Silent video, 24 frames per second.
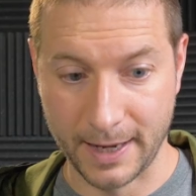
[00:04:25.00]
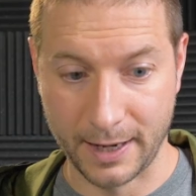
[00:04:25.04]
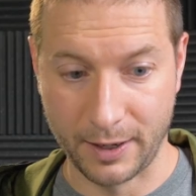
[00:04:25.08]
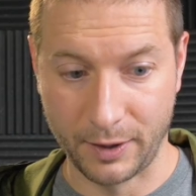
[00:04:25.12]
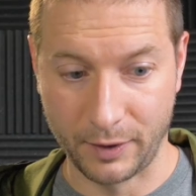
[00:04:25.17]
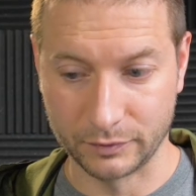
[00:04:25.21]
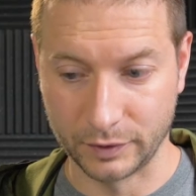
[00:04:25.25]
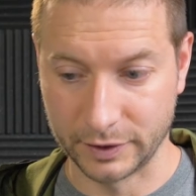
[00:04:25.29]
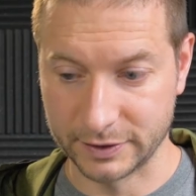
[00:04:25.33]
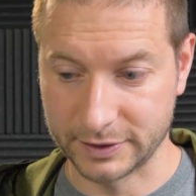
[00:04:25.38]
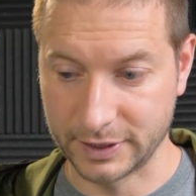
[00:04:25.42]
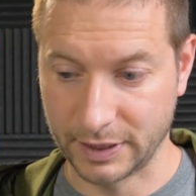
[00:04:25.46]
Now,
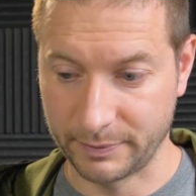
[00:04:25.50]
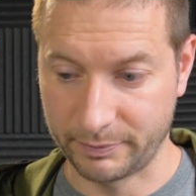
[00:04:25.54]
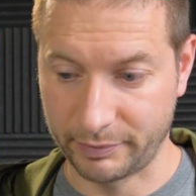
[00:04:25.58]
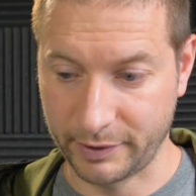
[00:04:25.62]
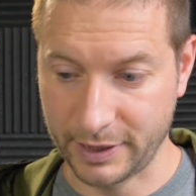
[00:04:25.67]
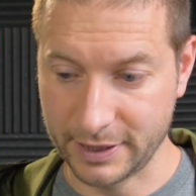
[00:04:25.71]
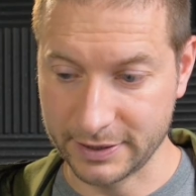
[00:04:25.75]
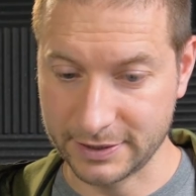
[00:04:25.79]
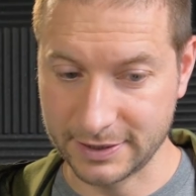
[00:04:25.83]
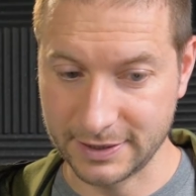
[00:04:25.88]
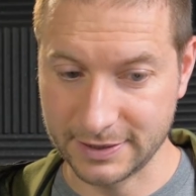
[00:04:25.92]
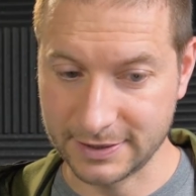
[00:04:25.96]
once I
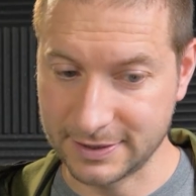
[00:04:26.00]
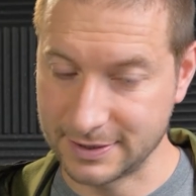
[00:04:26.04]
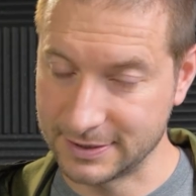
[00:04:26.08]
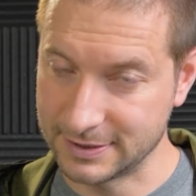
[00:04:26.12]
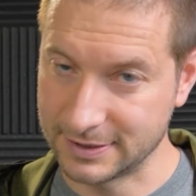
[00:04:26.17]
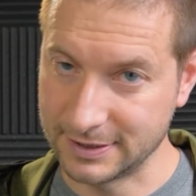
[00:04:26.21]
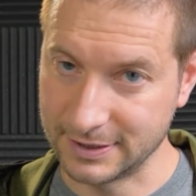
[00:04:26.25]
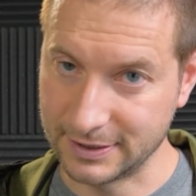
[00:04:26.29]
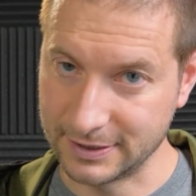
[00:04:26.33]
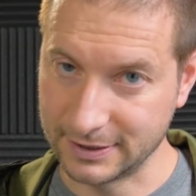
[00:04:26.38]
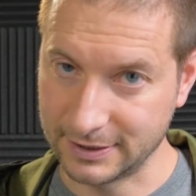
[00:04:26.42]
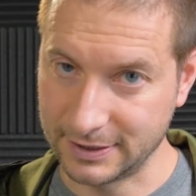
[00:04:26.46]
press this, it's
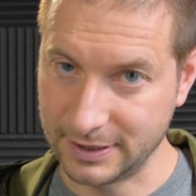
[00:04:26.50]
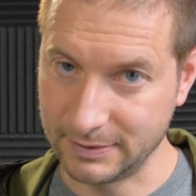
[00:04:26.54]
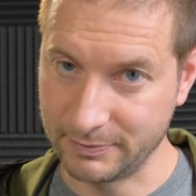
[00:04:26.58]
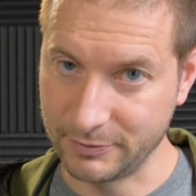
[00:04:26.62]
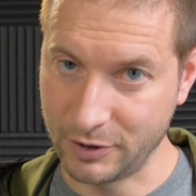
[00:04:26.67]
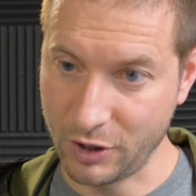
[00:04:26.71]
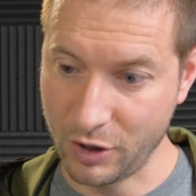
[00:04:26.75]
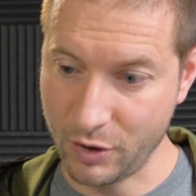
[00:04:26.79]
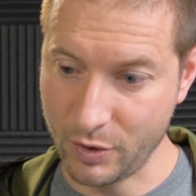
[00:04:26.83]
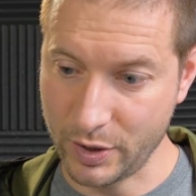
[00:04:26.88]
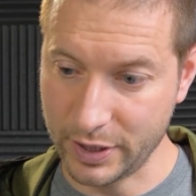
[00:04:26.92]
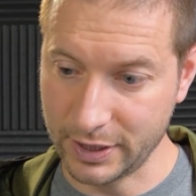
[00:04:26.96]
gonna keep
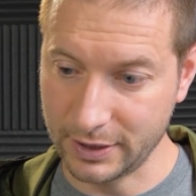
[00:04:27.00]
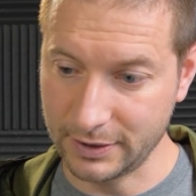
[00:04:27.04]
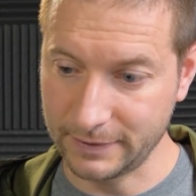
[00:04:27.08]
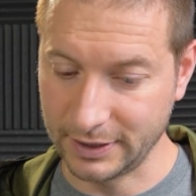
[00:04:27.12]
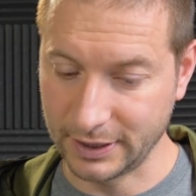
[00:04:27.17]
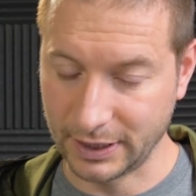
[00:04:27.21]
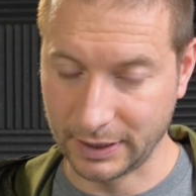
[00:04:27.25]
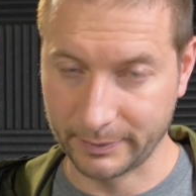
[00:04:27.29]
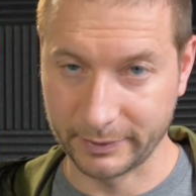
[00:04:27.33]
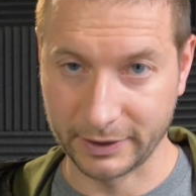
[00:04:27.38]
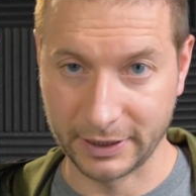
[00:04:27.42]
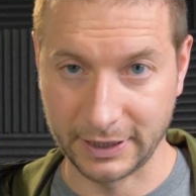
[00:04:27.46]
going
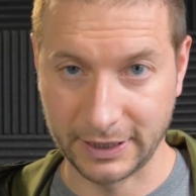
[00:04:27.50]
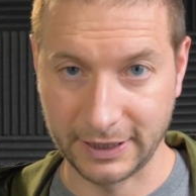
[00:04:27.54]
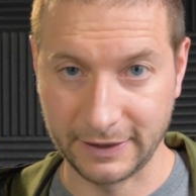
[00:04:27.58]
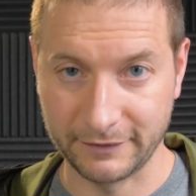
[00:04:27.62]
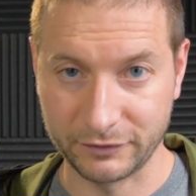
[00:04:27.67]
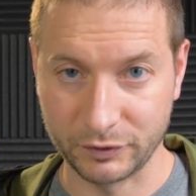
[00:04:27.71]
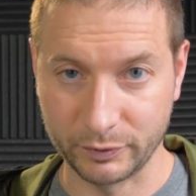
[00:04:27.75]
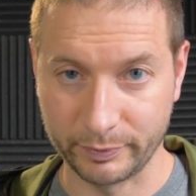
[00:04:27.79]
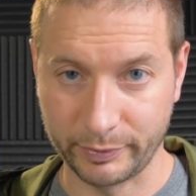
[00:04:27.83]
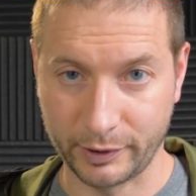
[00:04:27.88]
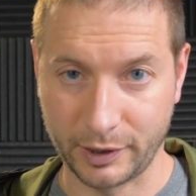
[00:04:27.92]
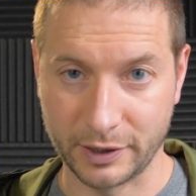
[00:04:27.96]
and I'm gonna have
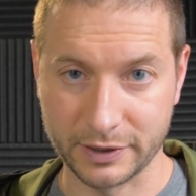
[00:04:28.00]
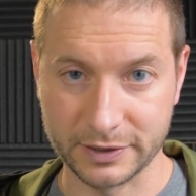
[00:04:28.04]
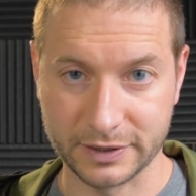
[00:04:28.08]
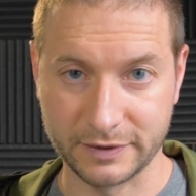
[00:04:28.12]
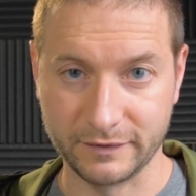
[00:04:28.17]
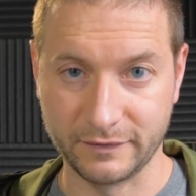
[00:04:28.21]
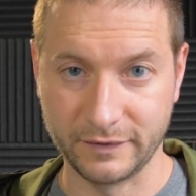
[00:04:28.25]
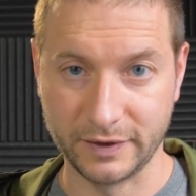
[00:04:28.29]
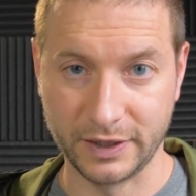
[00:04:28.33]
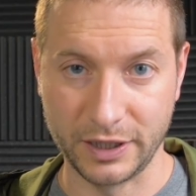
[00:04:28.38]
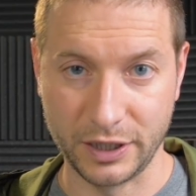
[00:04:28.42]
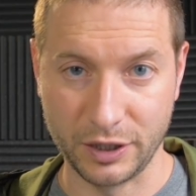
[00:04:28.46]
to pause the
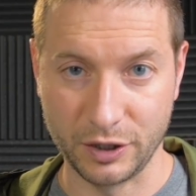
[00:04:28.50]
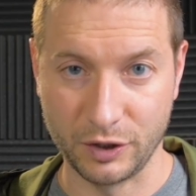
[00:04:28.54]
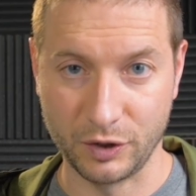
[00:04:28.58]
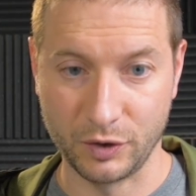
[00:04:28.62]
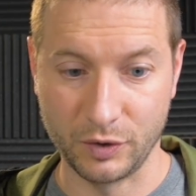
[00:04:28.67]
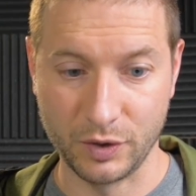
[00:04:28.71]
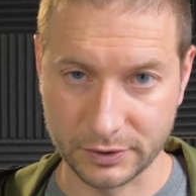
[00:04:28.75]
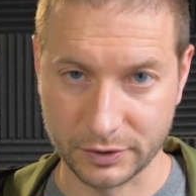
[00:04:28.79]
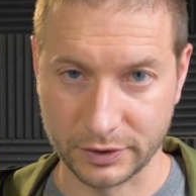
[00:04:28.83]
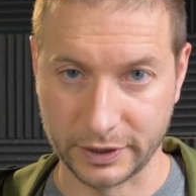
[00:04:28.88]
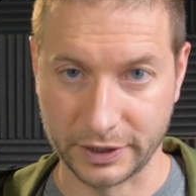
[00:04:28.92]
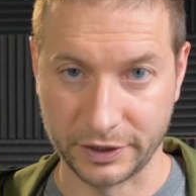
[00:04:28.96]

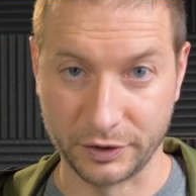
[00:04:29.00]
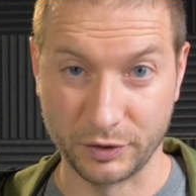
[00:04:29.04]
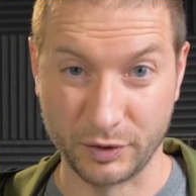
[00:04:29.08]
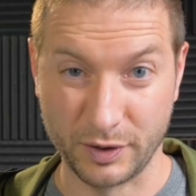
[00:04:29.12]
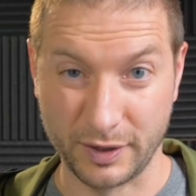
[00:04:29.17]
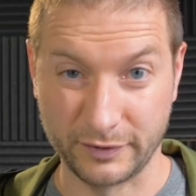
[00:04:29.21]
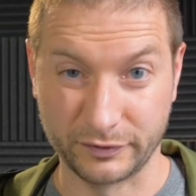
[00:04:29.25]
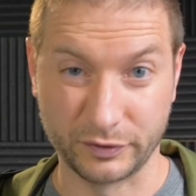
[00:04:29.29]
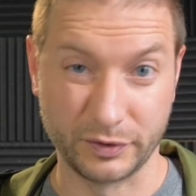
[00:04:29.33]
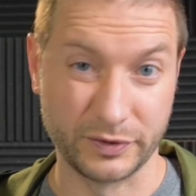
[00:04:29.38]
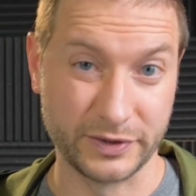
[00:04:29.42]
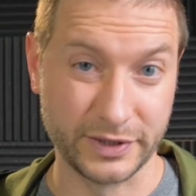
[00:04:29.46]
video so that you don't
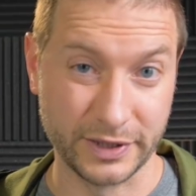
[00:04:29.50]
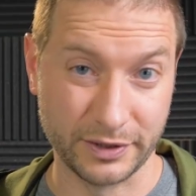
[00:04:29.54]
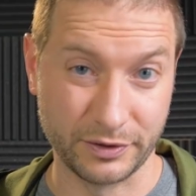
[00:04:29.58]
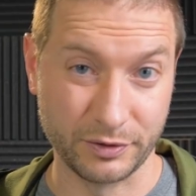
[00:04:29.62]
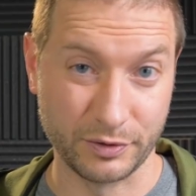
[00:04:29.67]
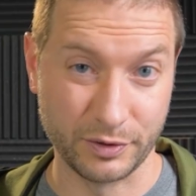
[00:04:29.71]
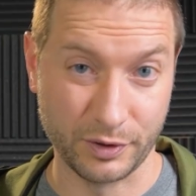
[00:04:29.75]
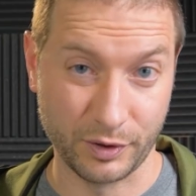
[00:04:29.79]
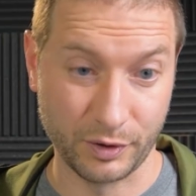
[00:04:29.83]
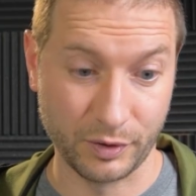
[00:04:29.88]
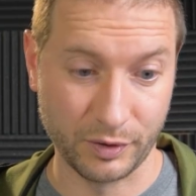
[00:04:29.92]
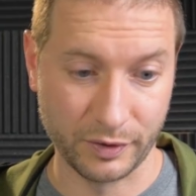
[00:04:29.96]
have to sit through
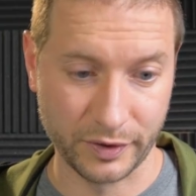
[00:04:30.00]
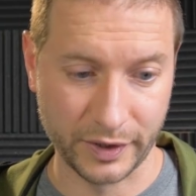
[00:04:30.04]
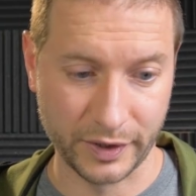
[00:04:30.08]
the whole